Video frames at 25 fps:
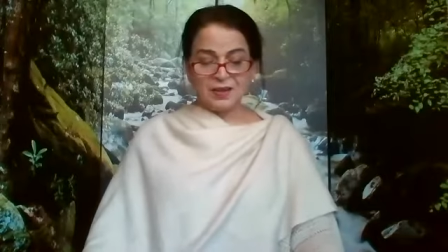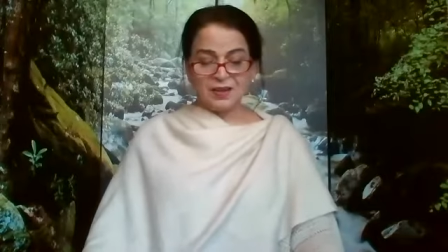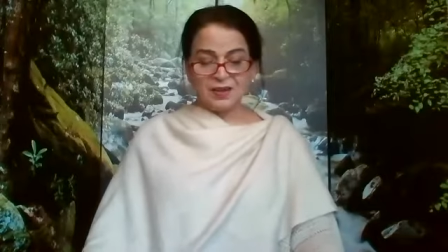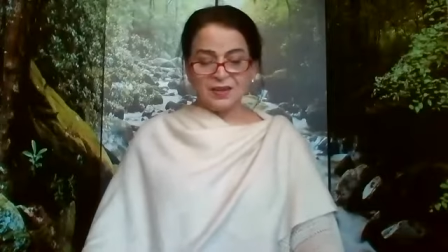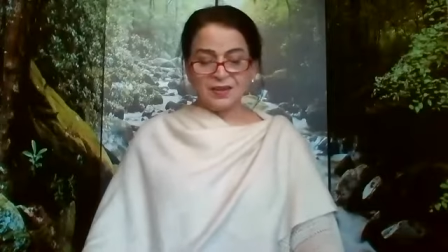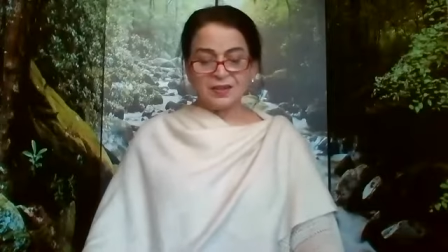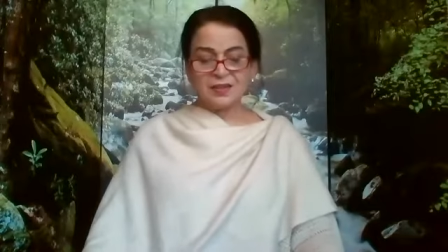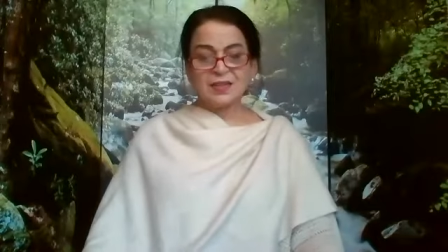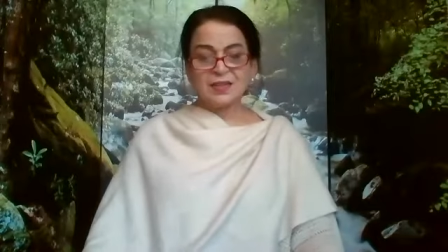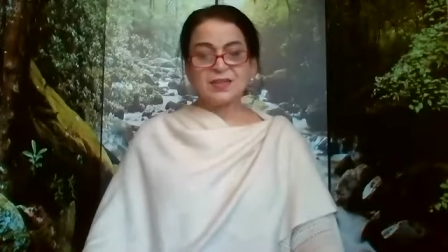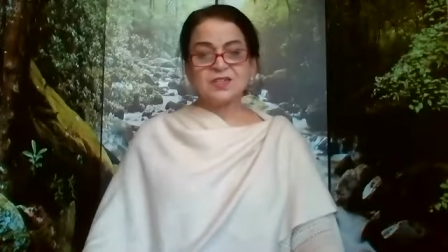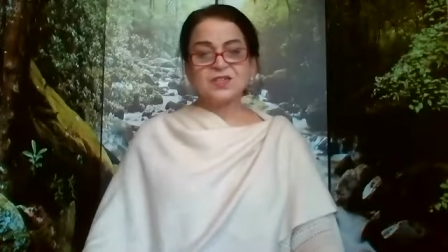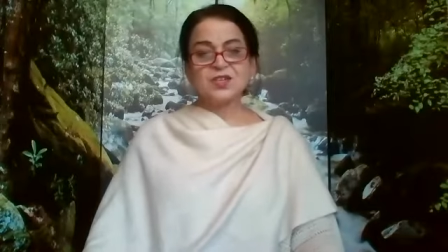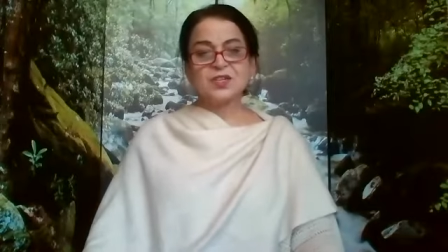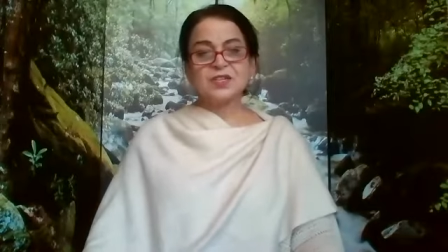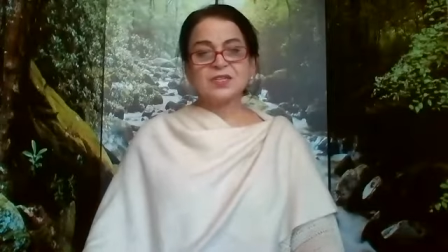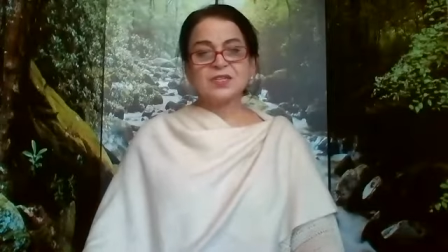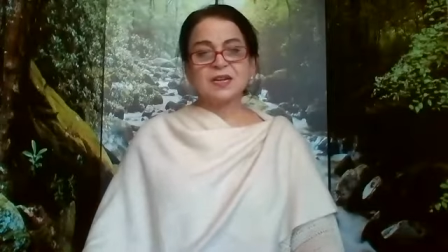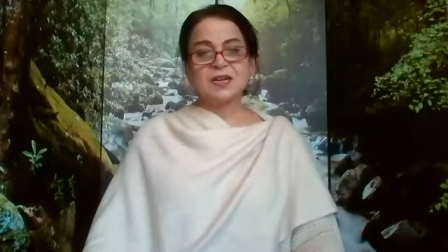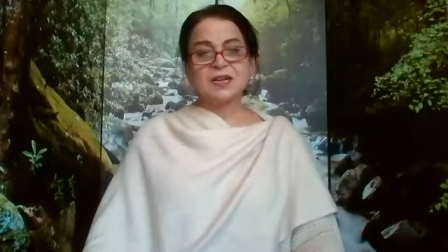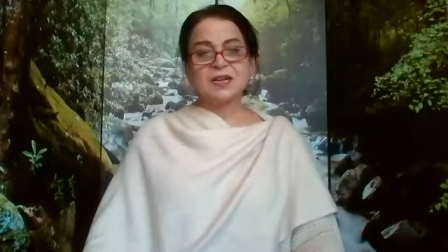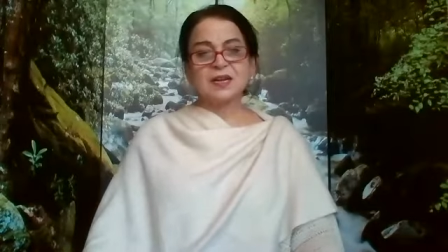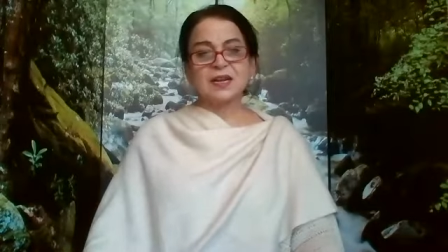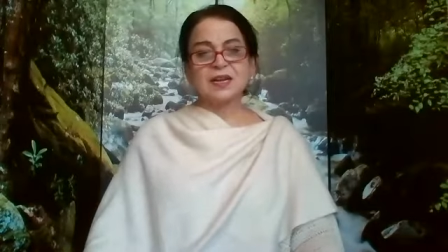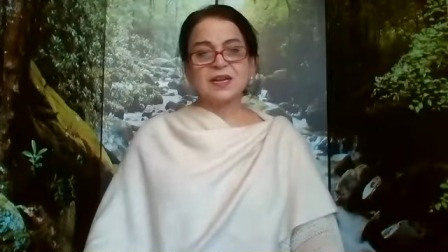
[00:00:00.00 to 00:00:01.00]
And this
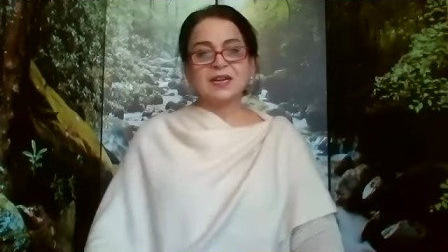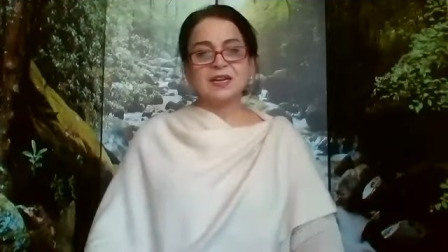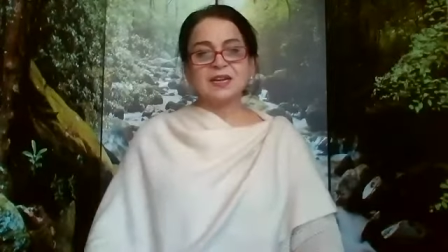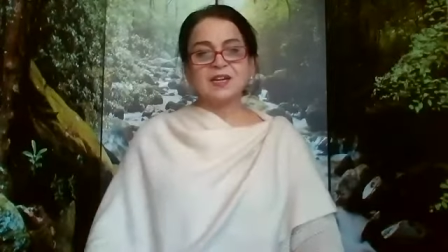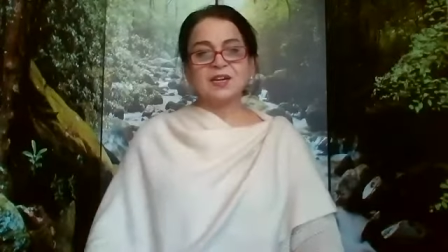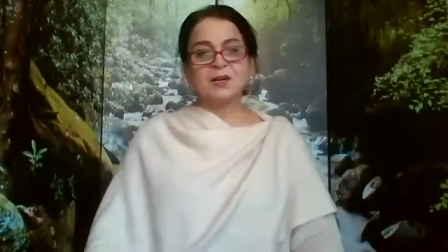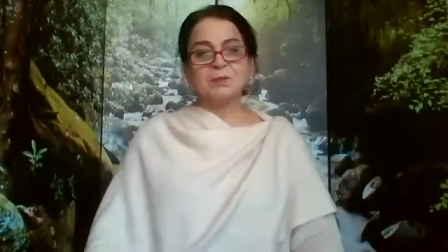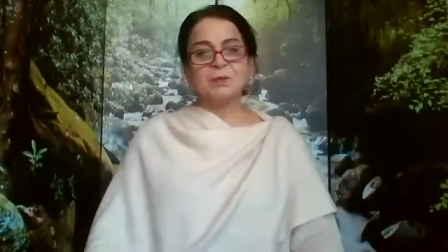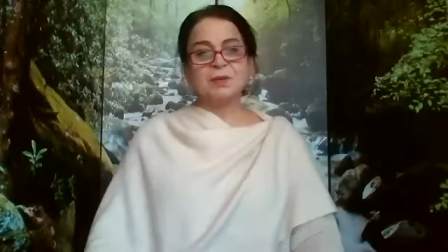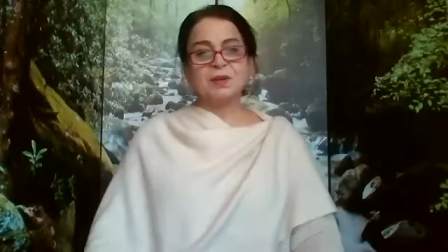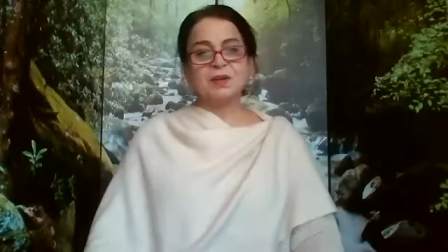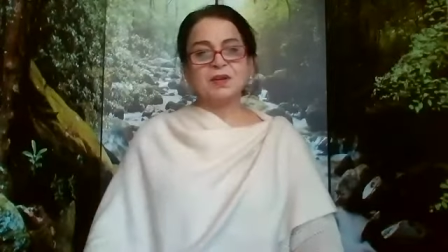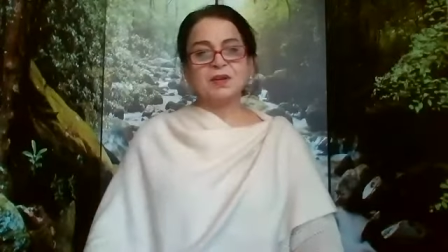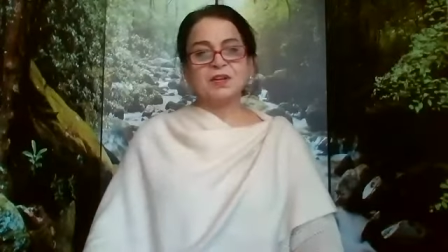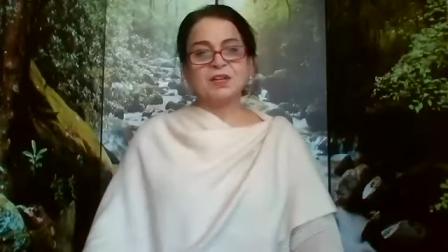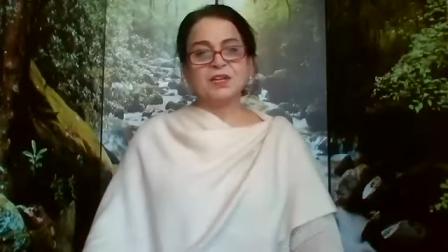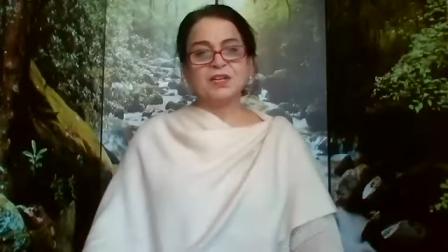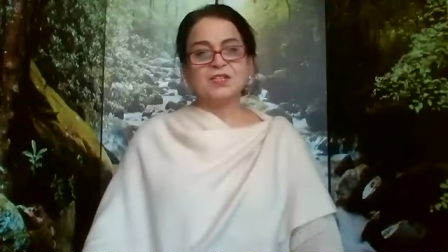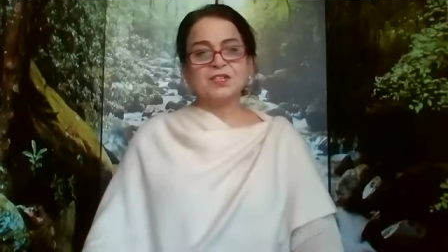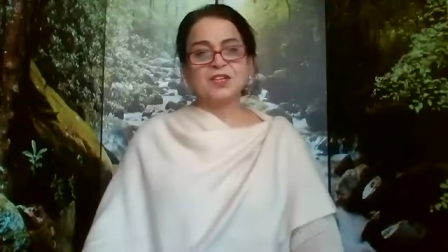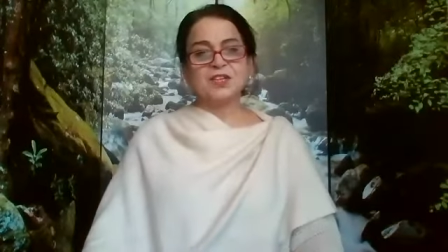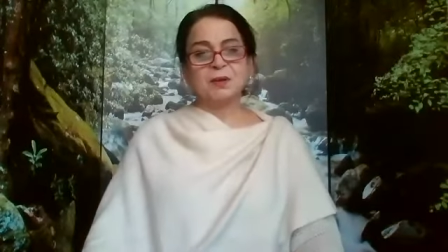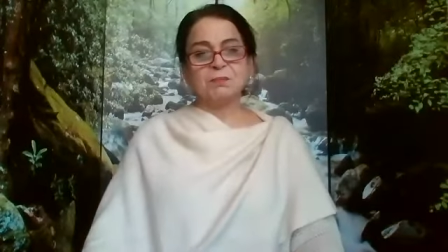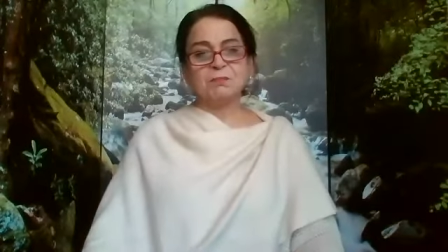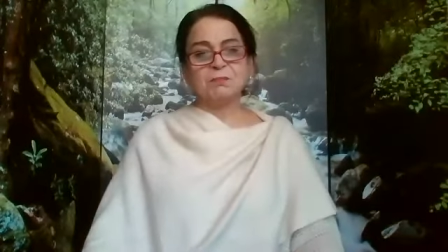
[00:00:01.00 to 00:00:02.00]
is like a typical
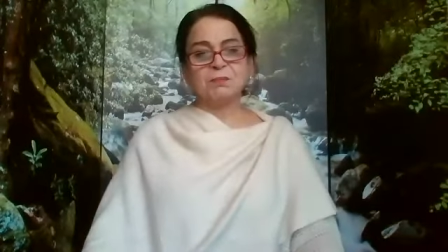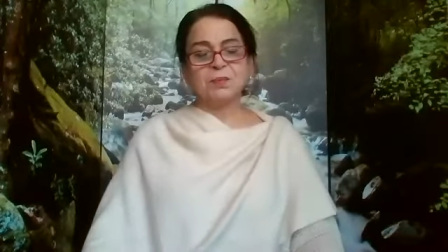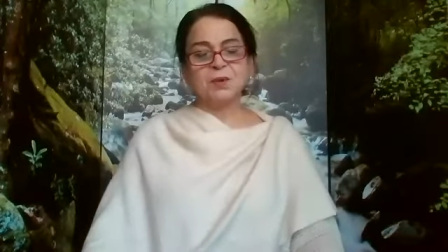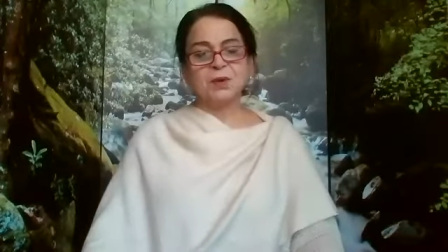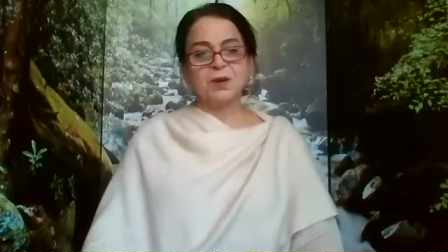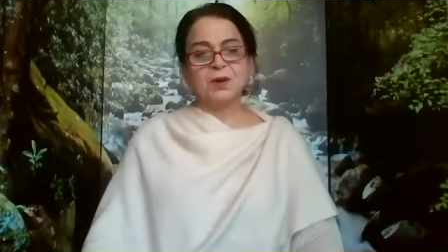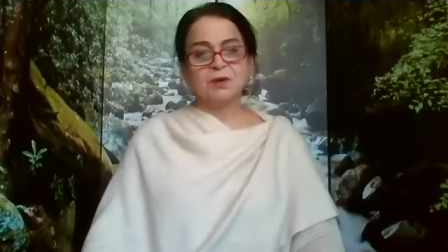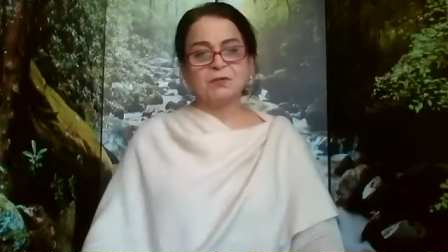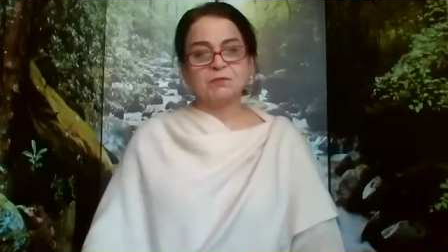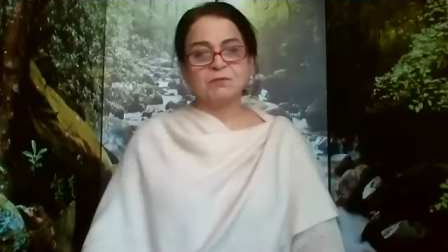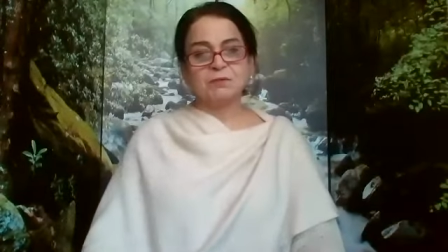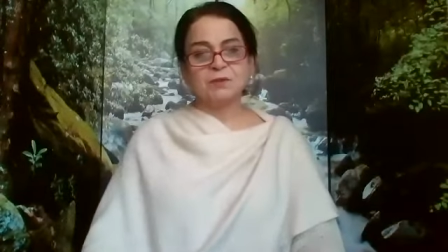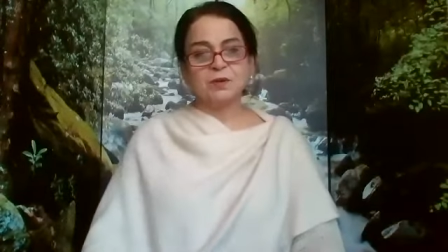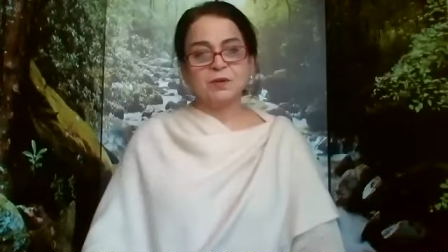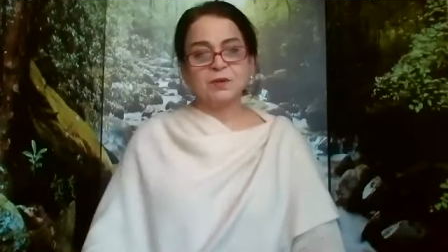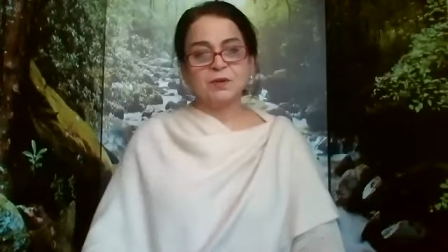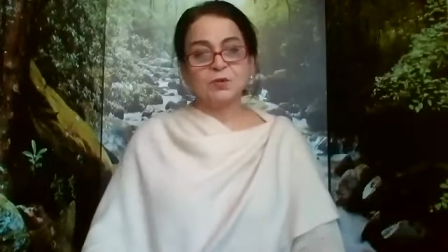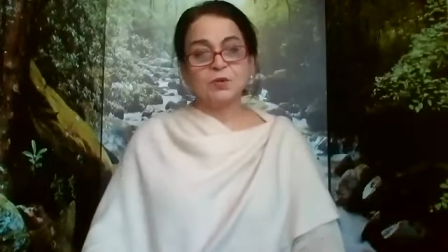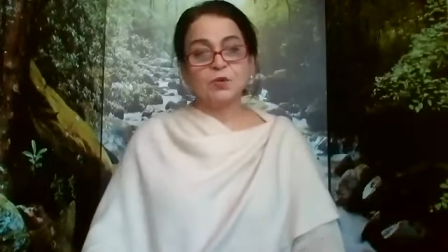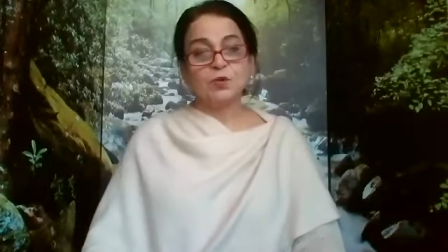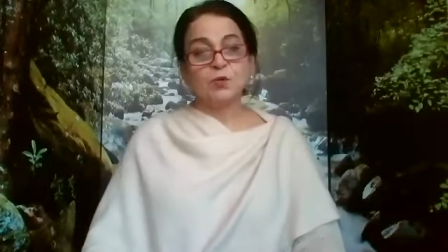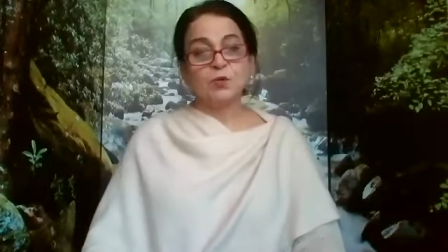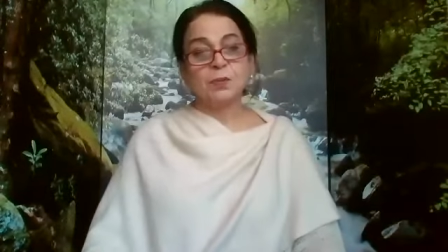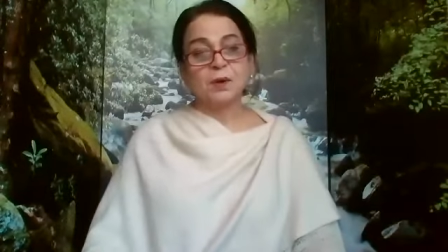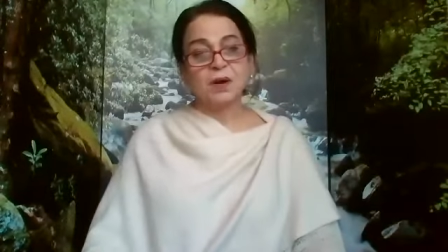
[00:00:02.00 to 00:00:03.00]
example of
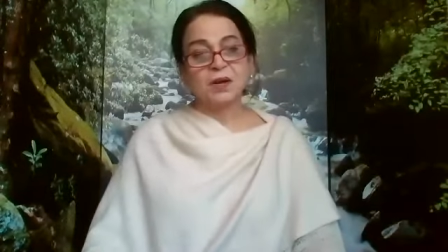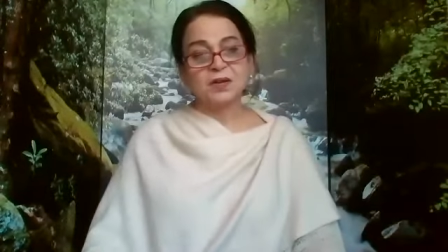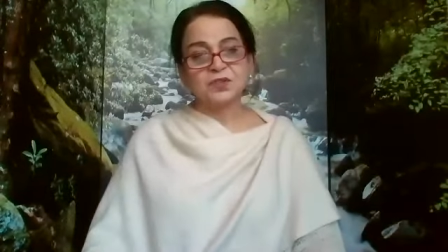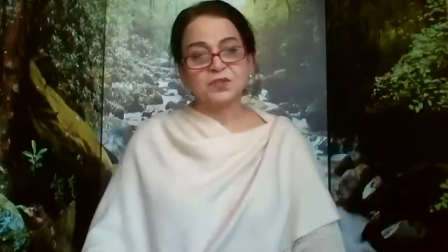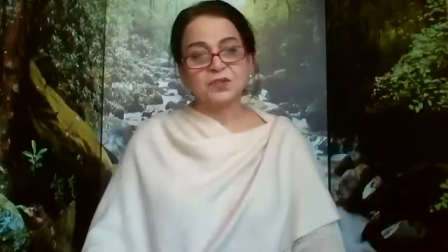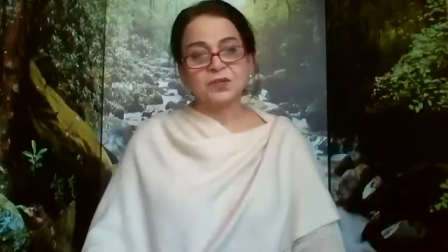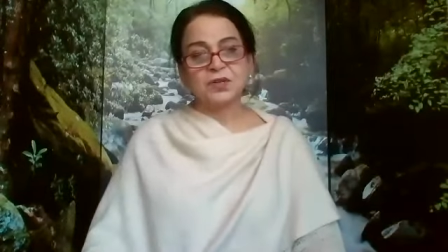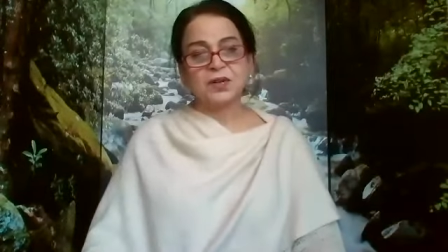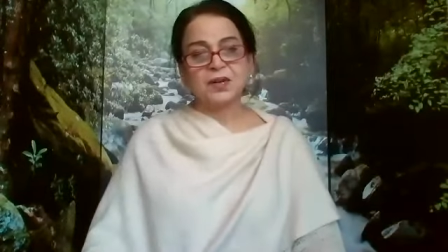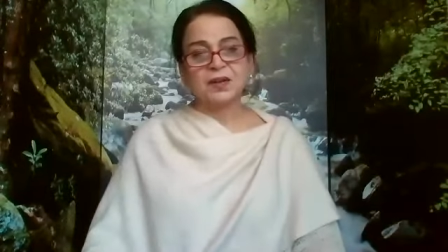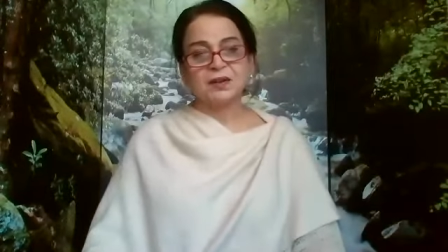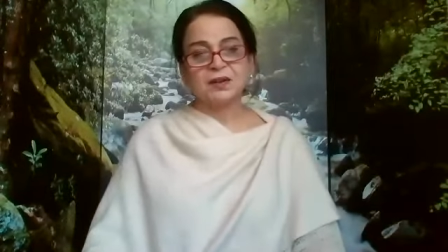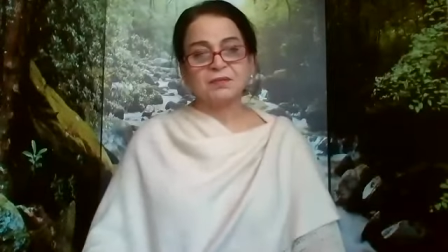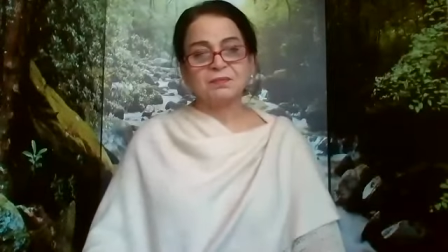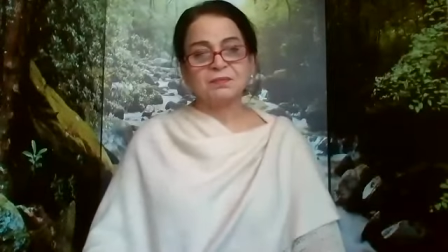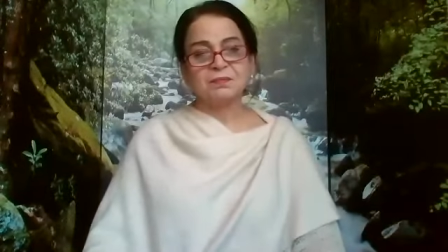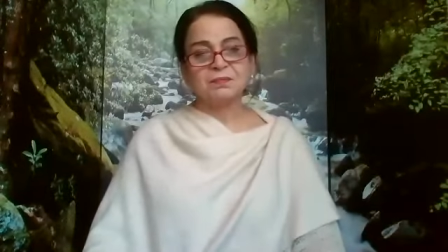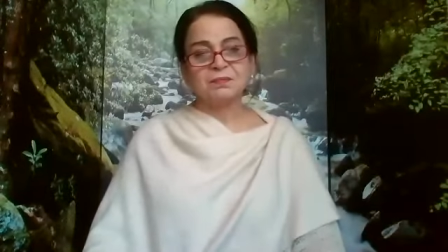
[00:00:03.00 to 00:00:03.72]
upasana.